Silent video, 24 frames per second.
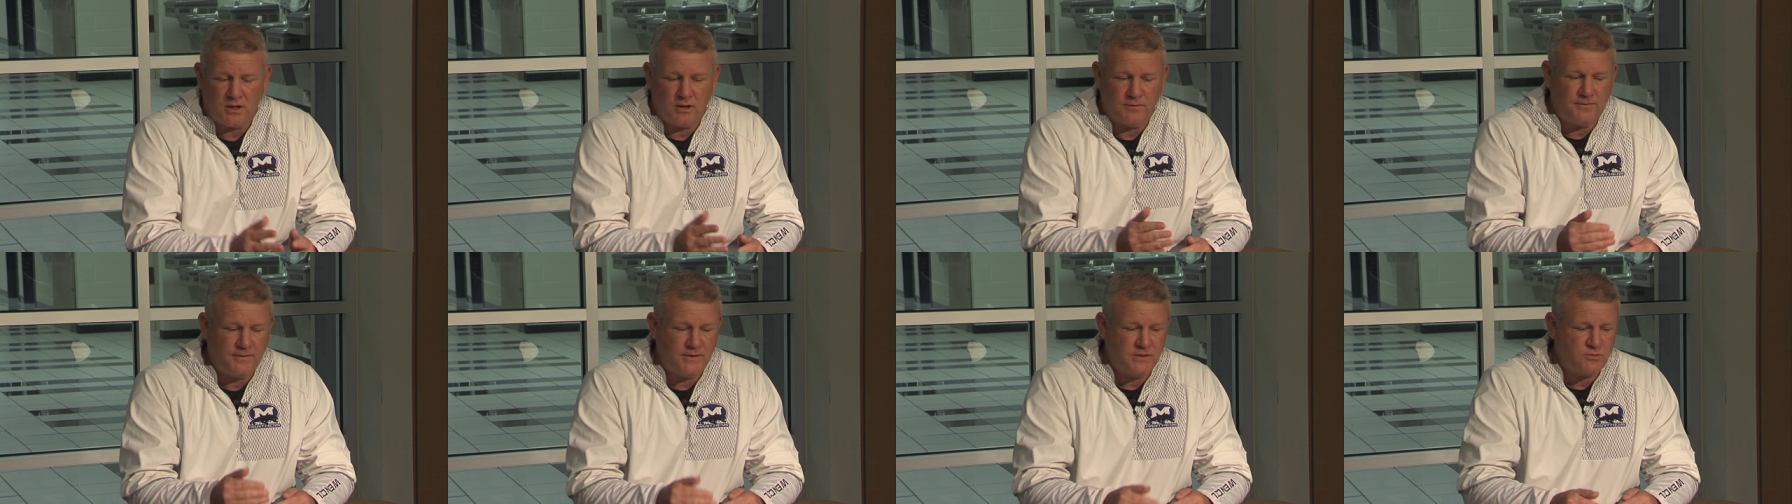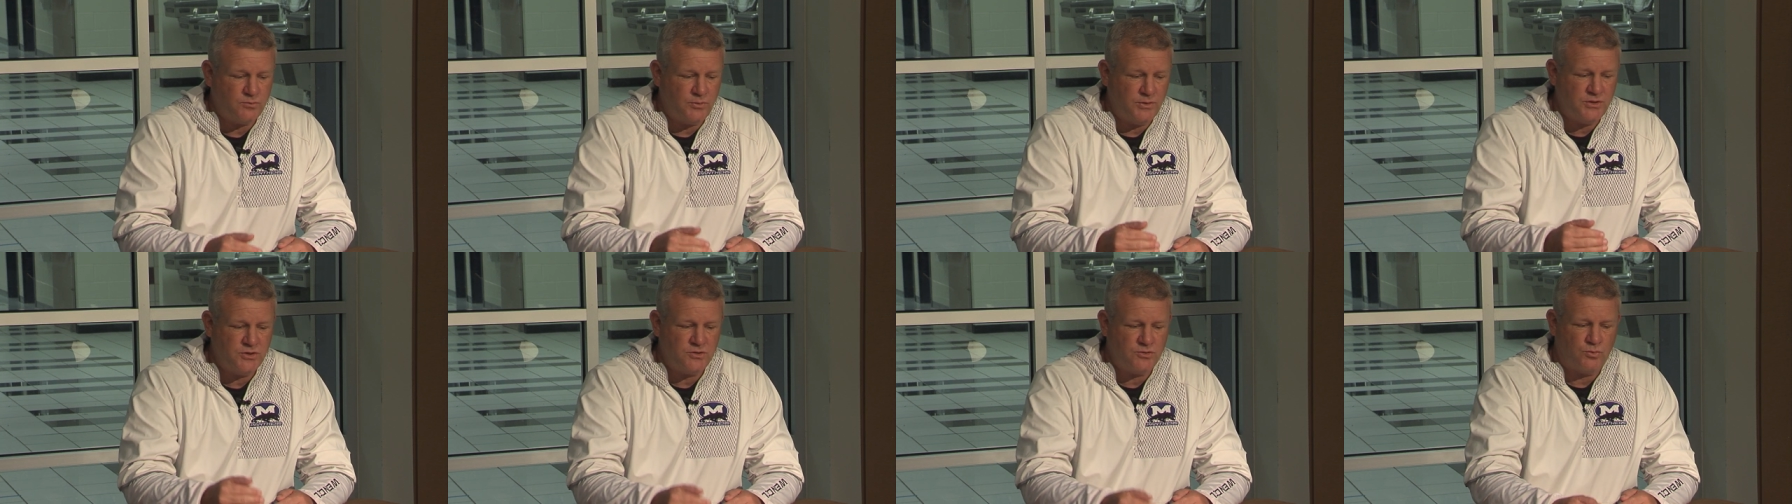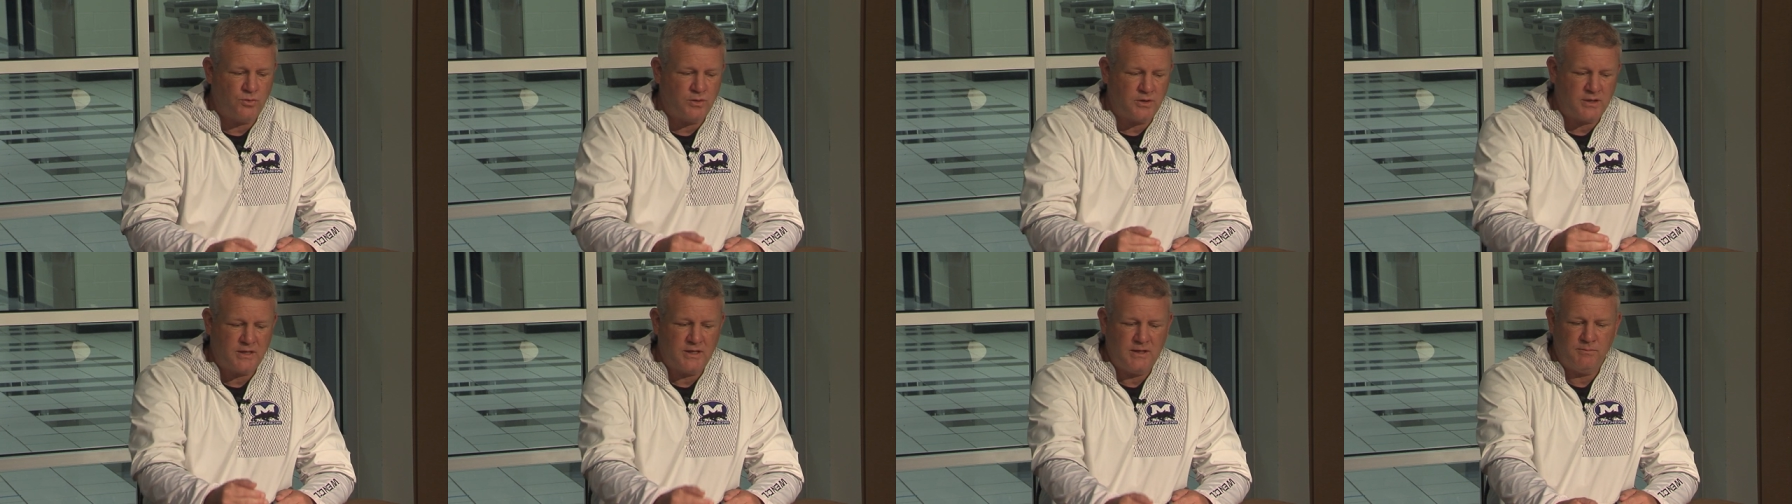Offense, we just
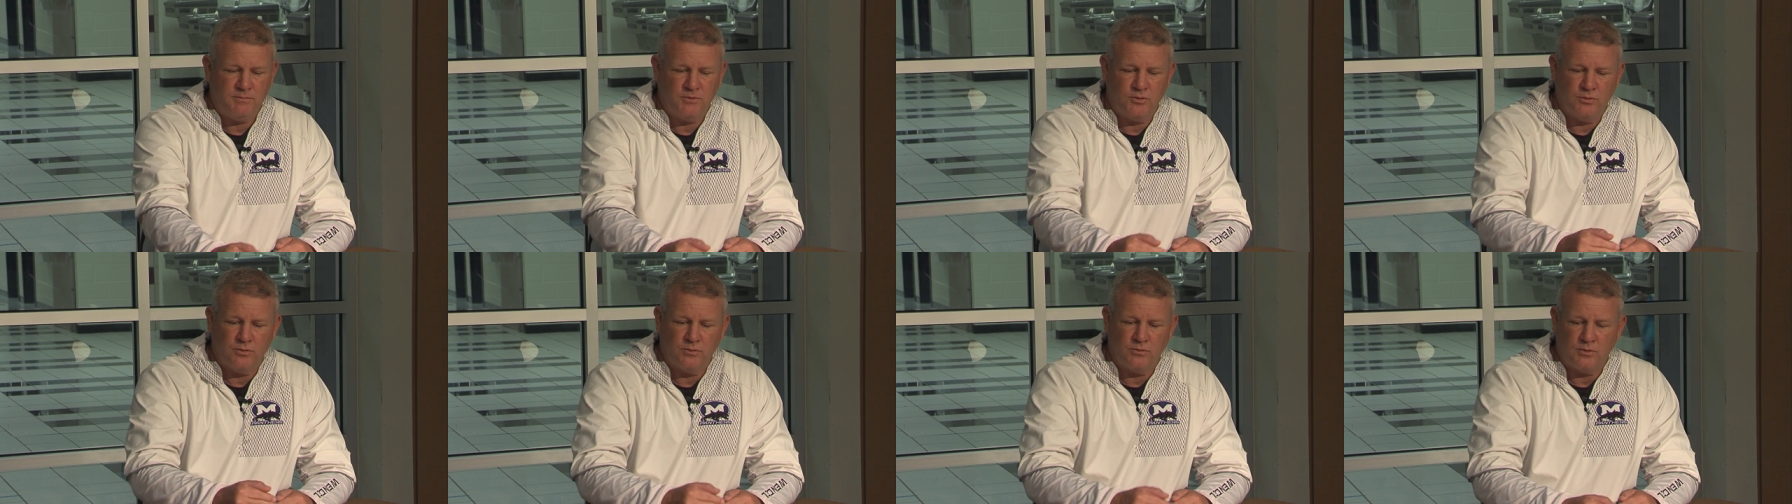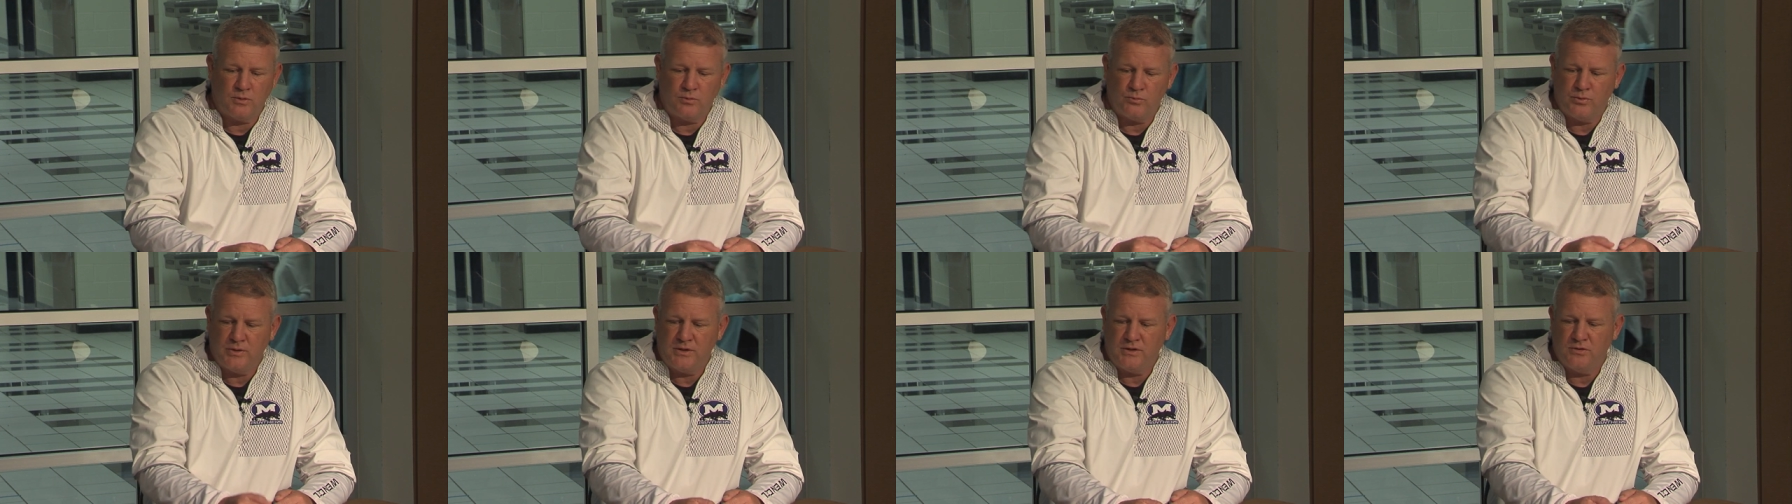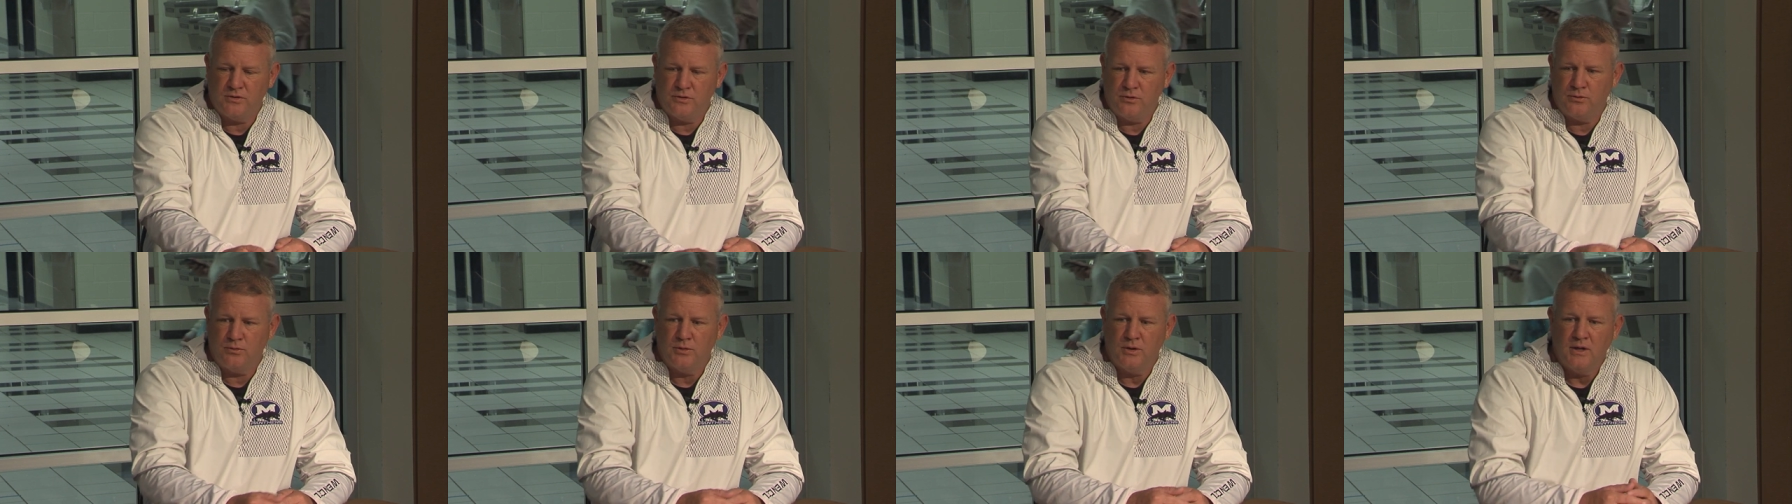want to keep doing what we
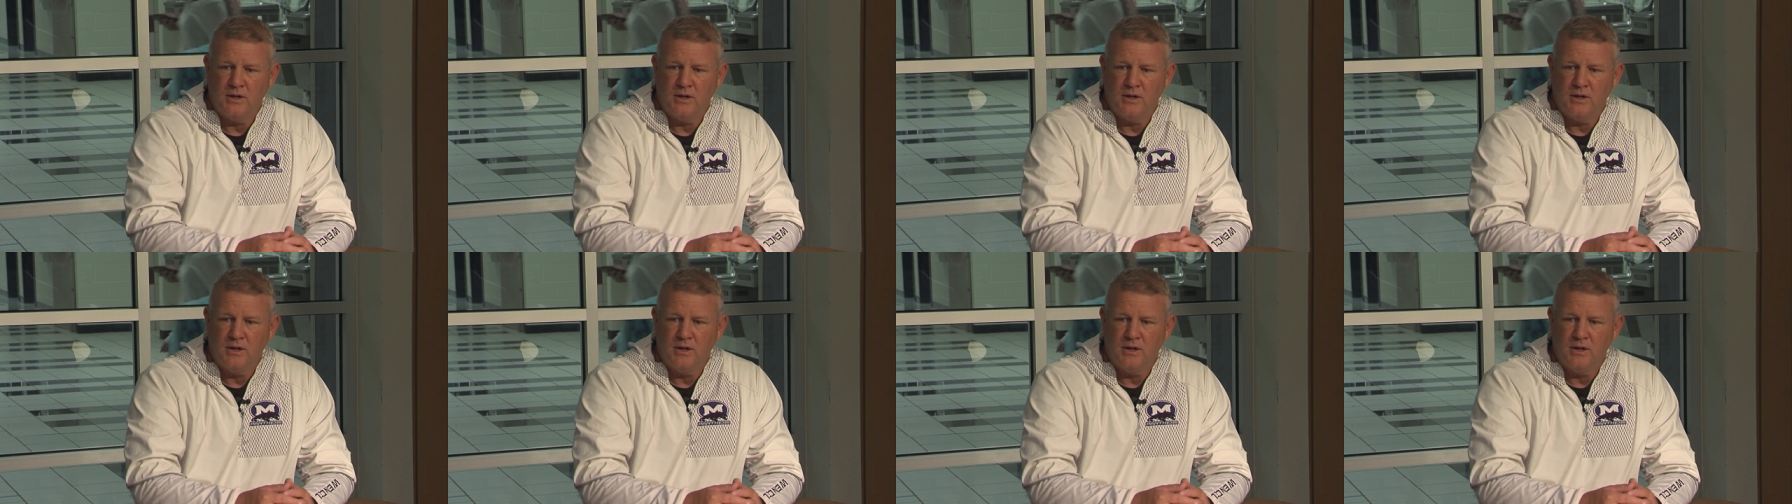do